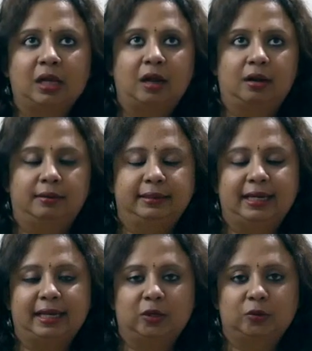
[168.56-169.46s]
uh,
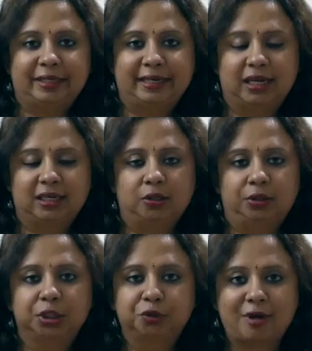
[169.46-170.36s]
like you know dedicated to
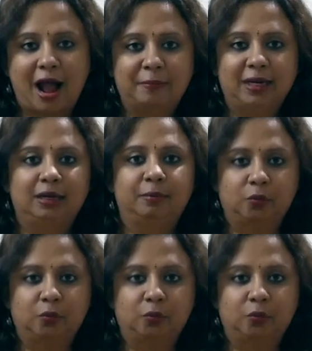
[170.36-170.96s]
each family will